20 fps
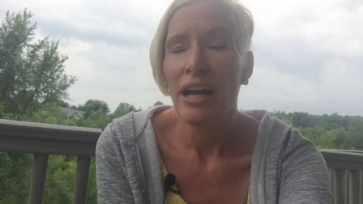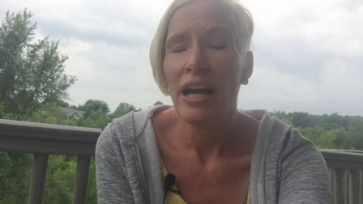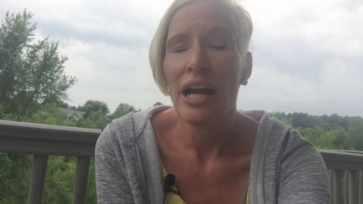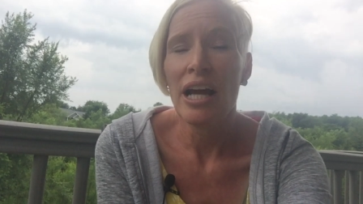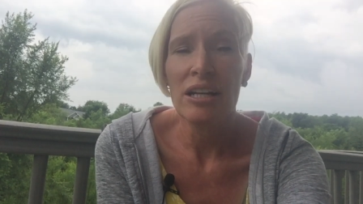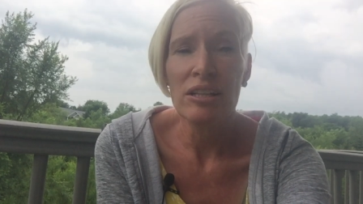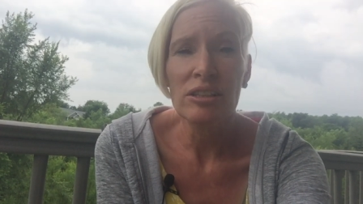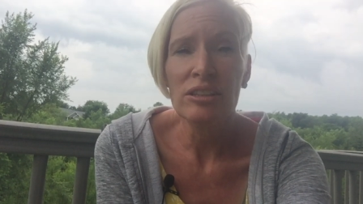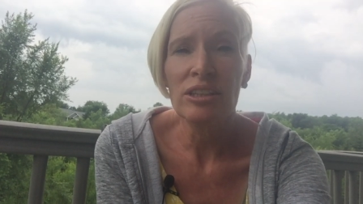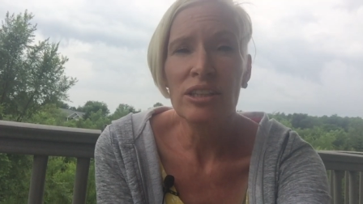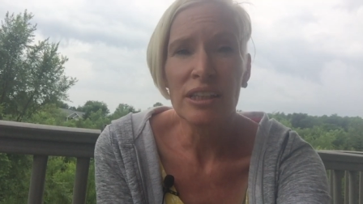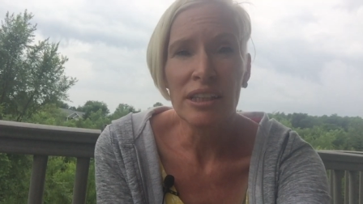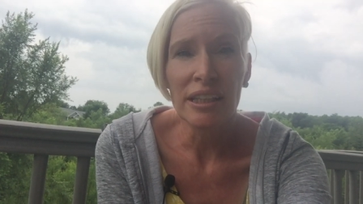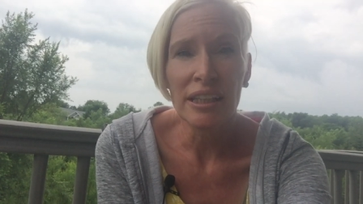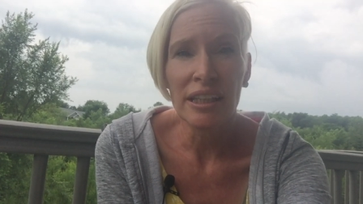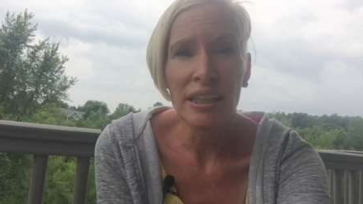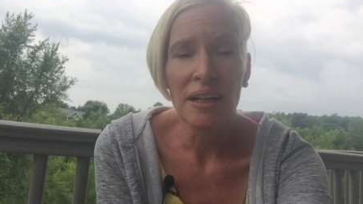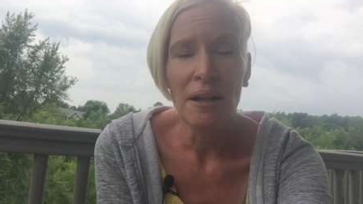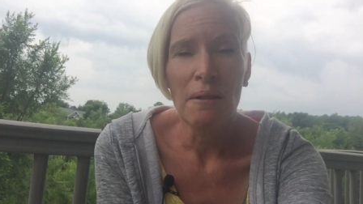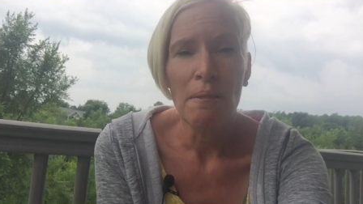
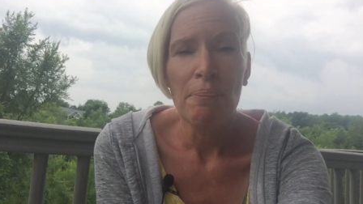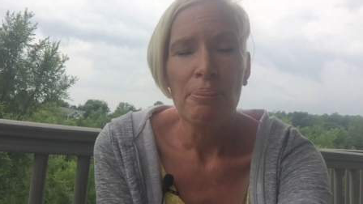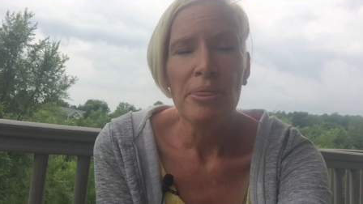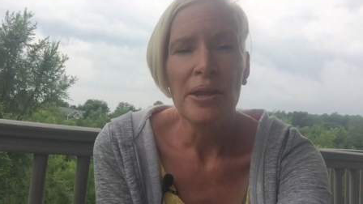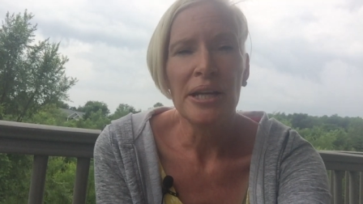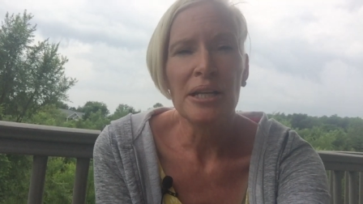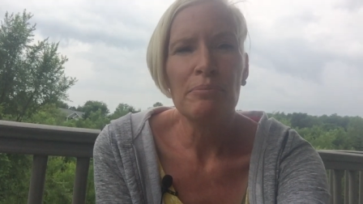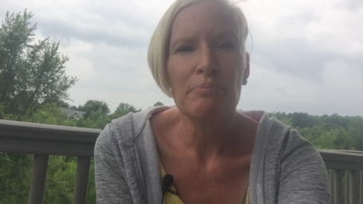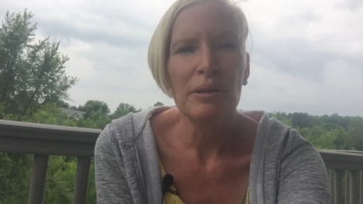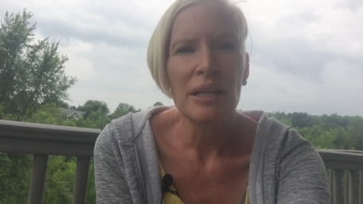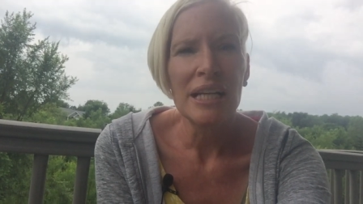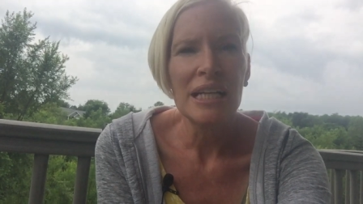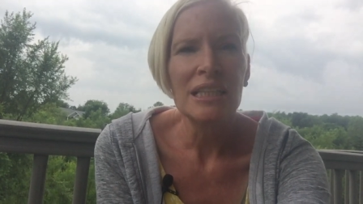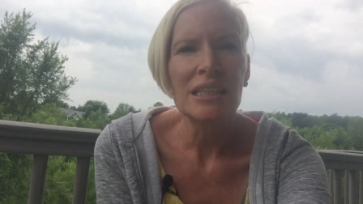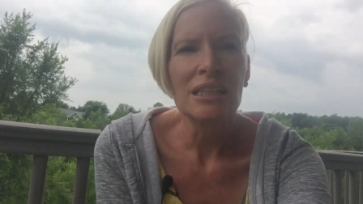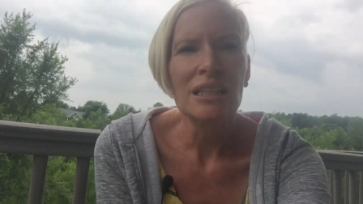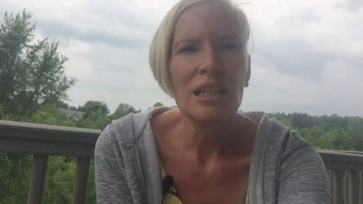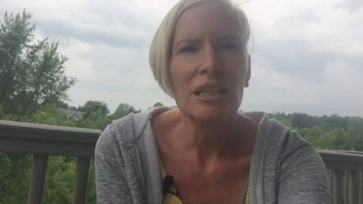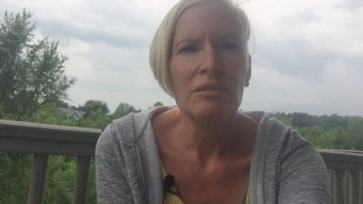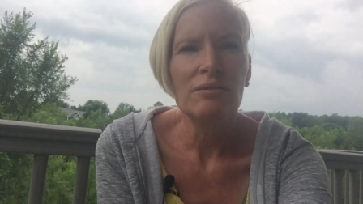energy in a
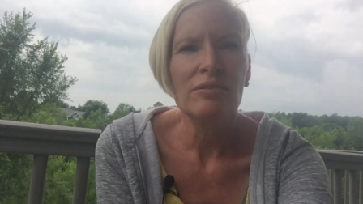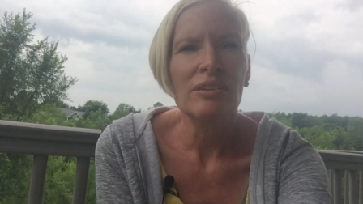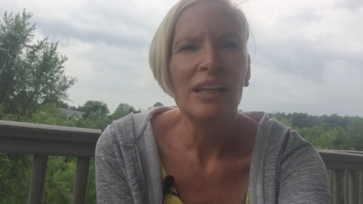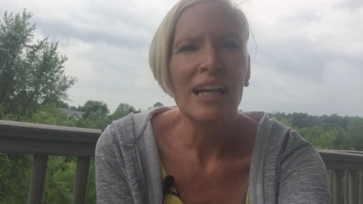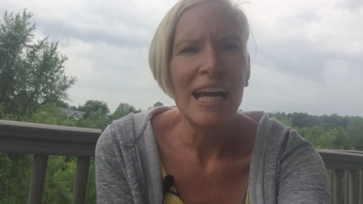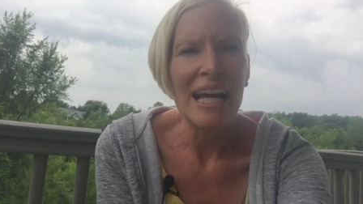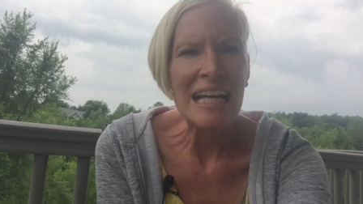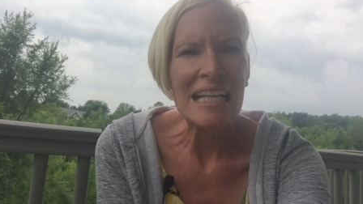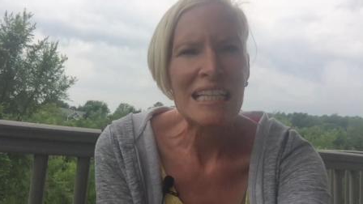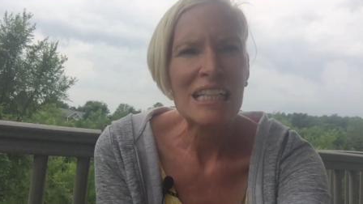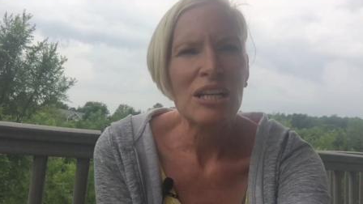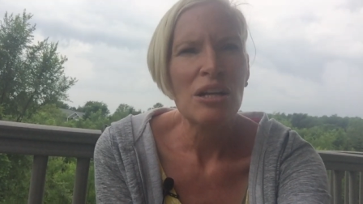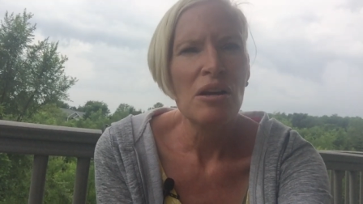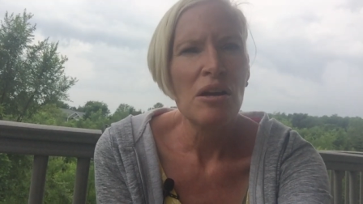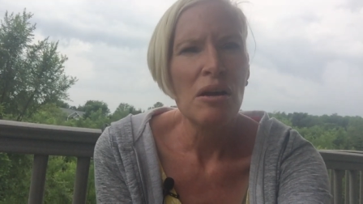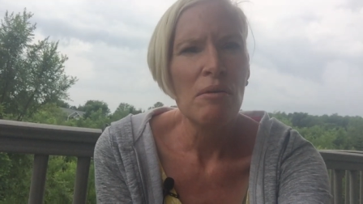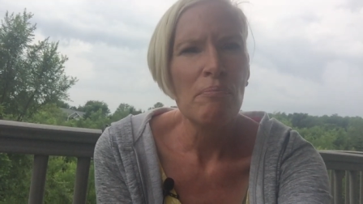place of light,